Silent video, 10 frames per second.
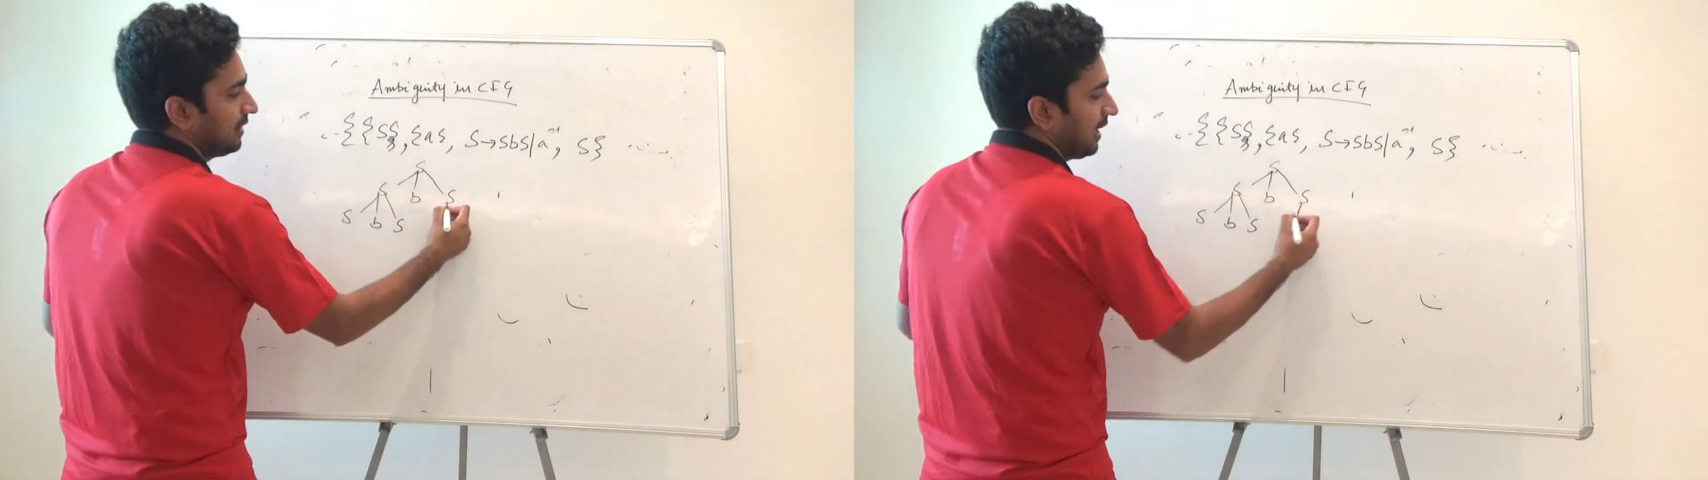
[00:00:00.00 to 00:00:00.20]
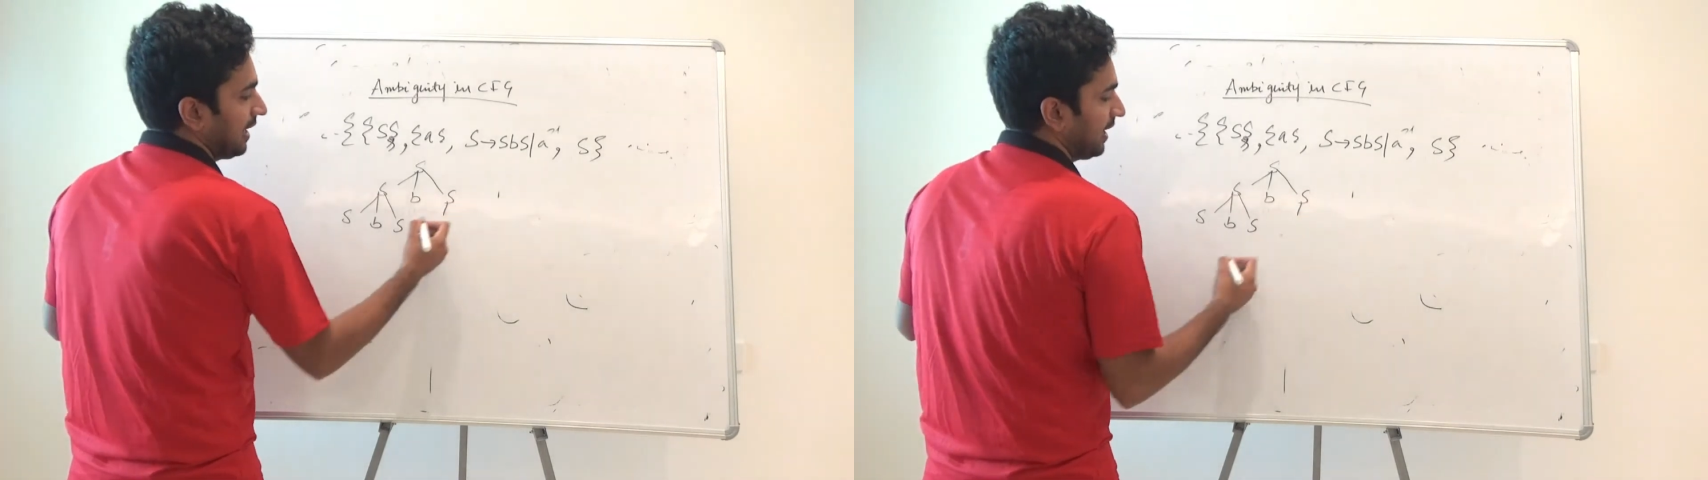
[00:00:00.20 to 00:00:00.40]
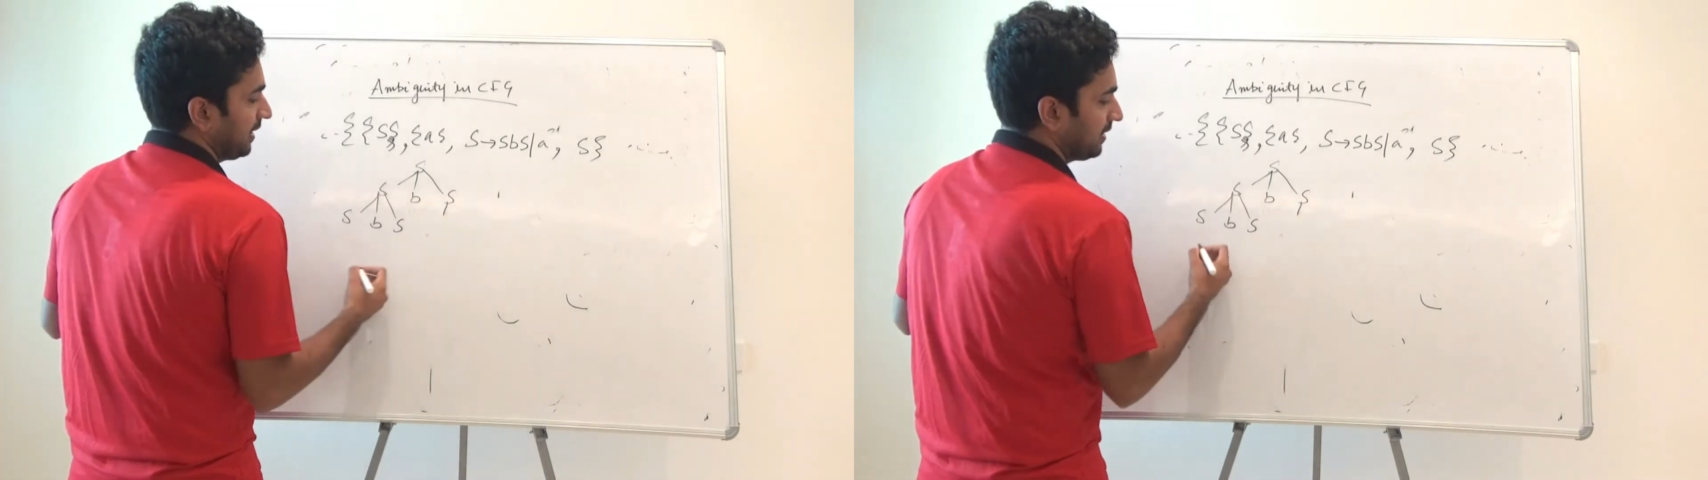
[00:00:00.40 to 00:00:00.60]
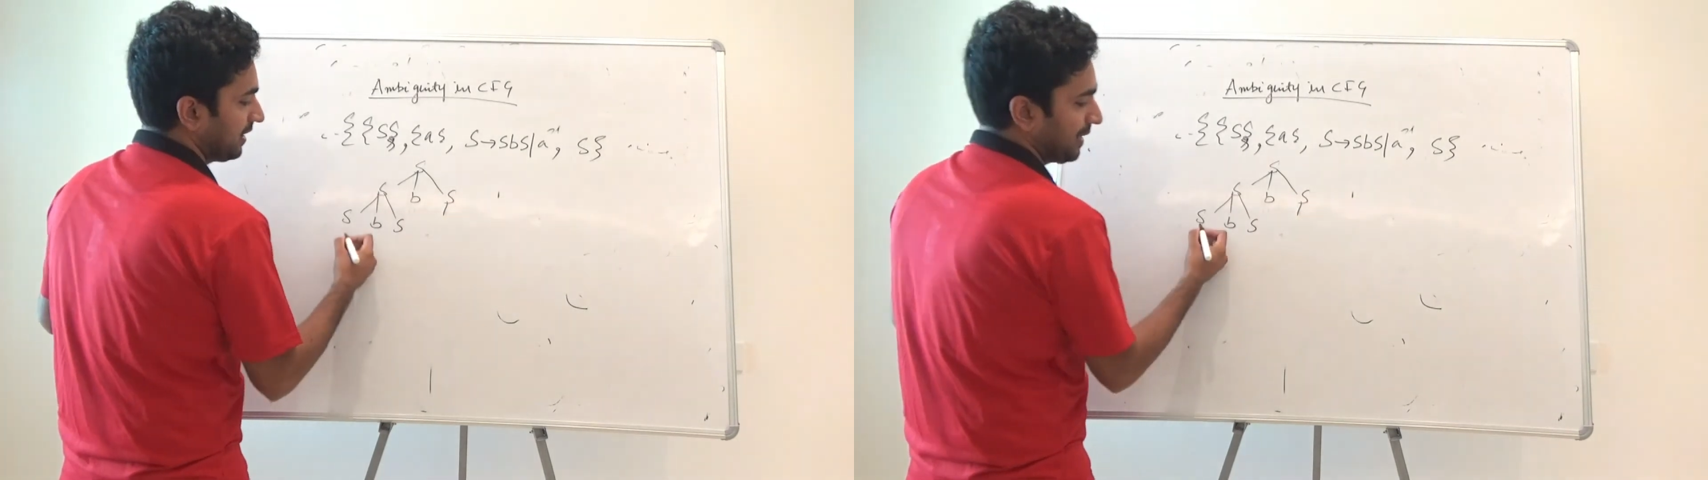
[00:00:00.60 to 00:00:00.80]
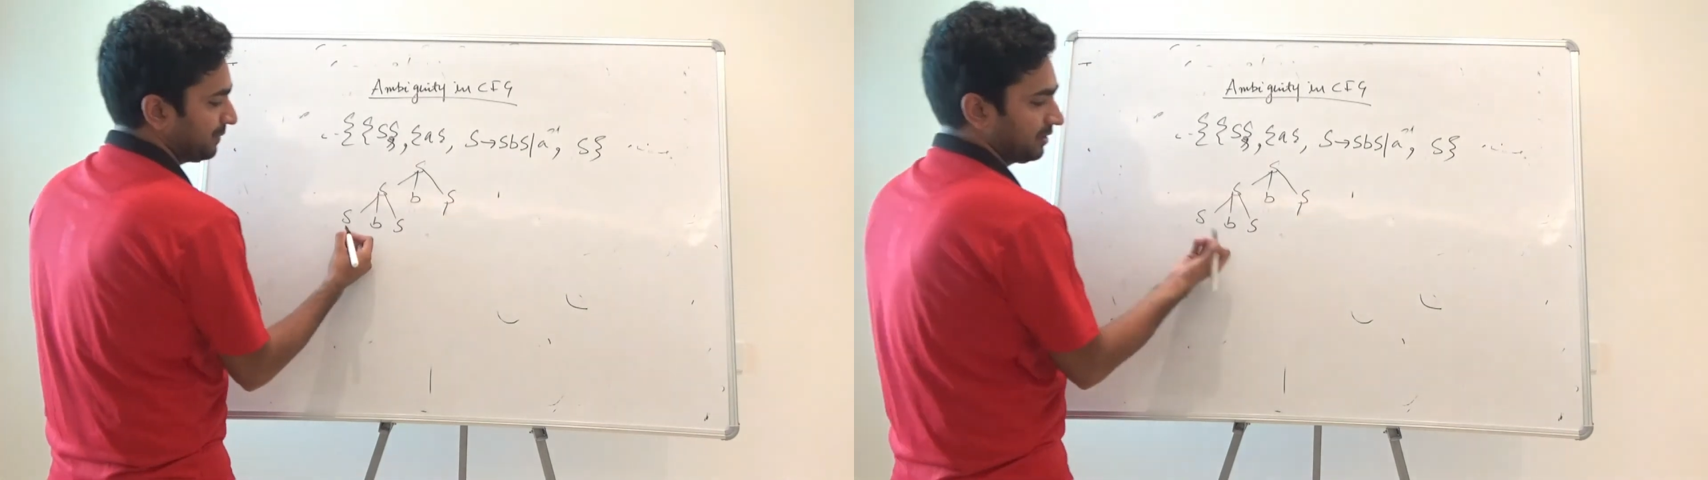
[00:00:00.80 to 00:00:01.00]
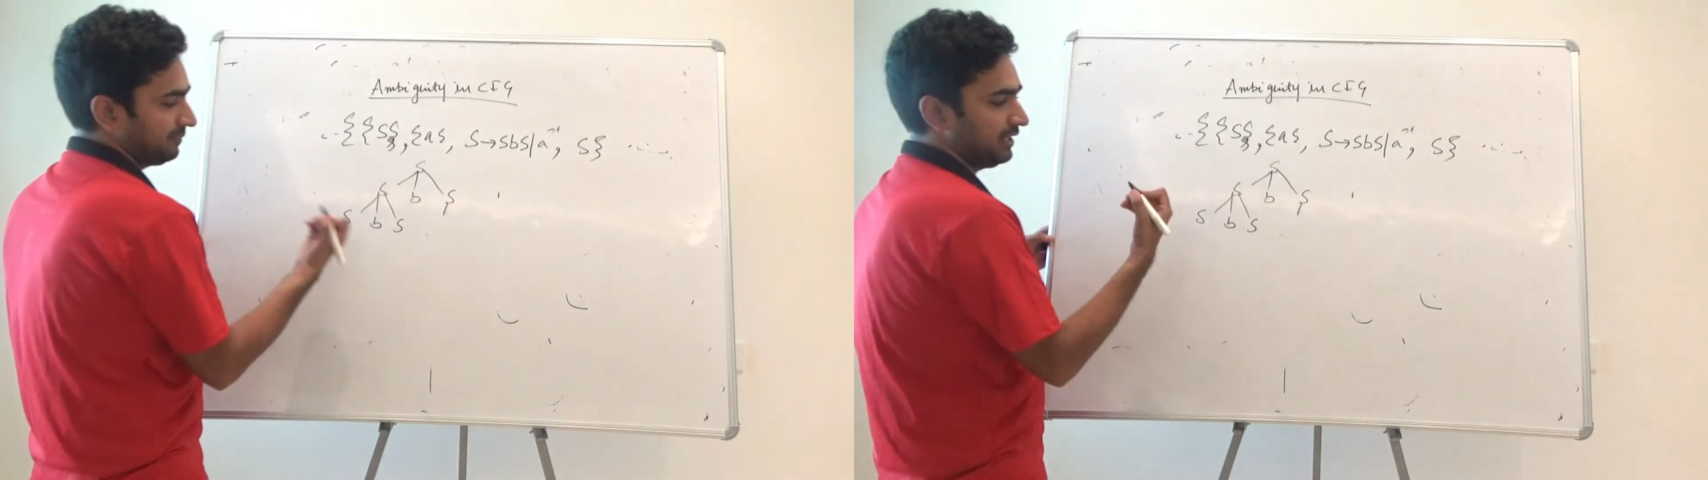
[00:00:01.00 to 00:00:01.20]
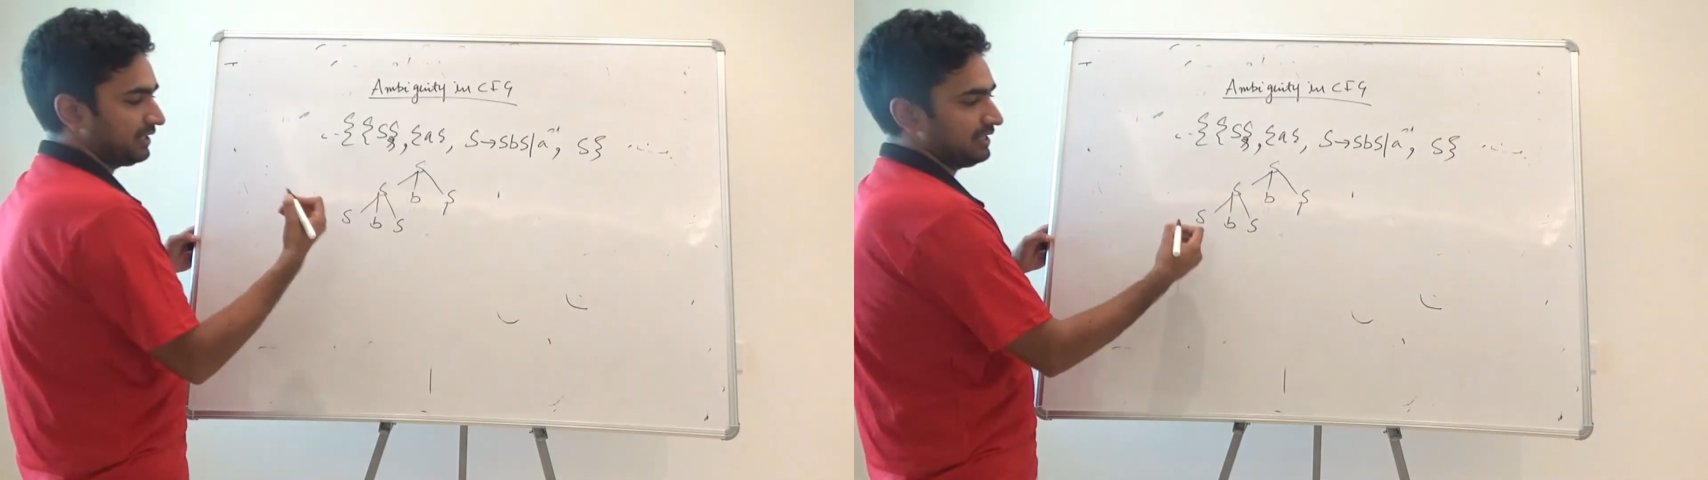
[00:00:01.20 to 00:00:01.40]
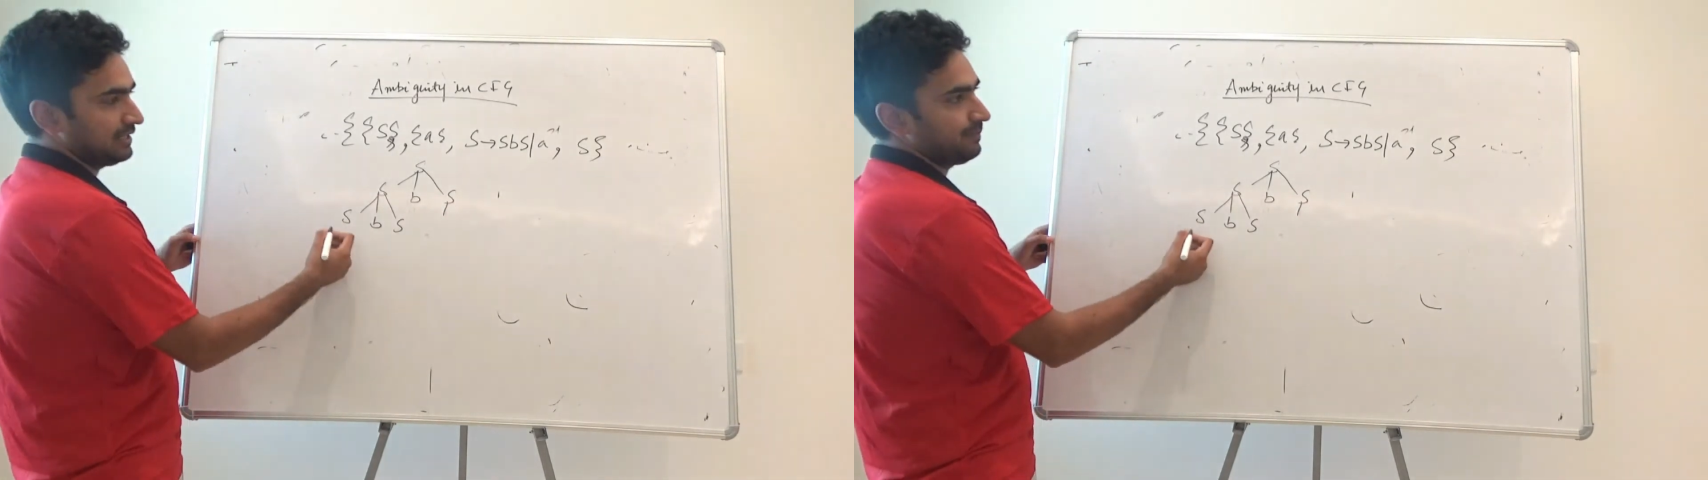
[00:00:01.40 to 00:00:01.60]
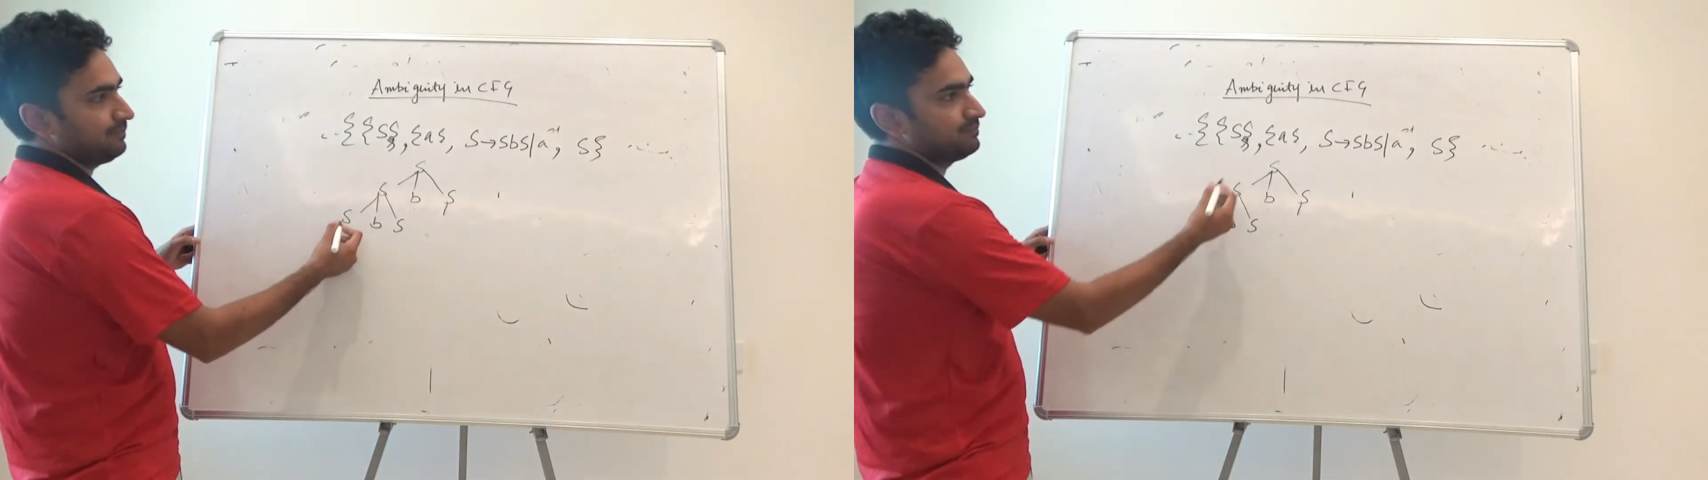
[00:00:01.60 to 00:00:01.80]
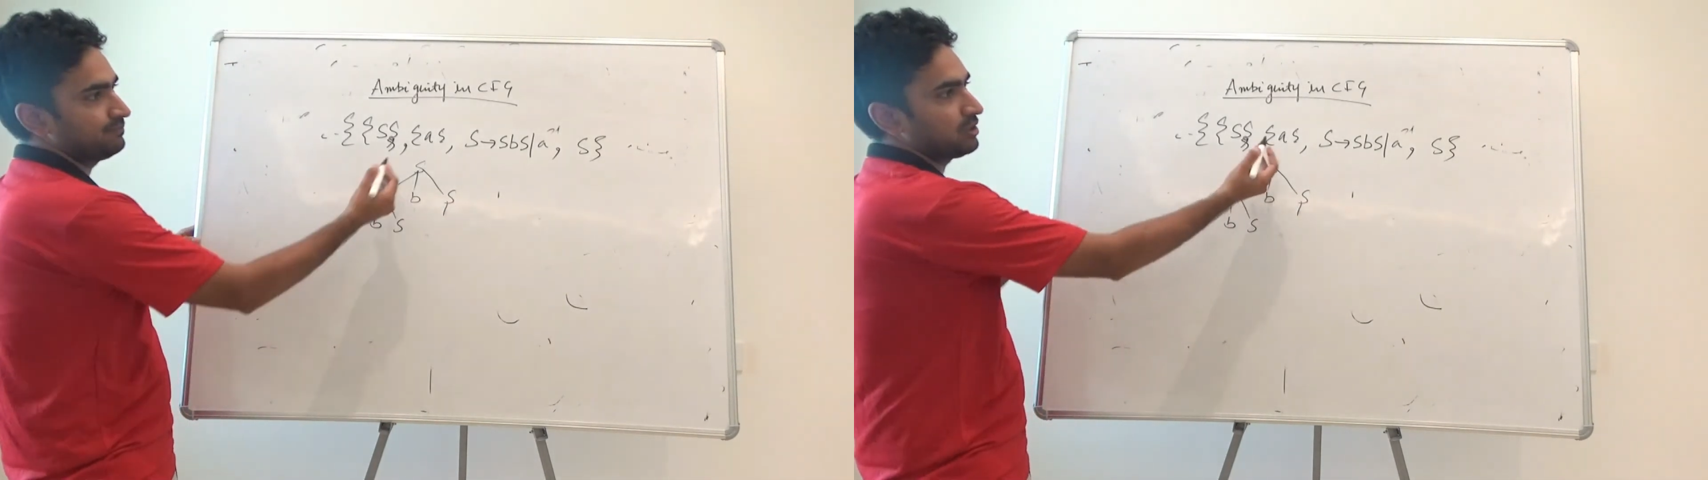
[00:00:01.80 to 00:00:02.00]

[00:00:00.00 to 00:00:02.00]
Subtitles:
and I'm terminating them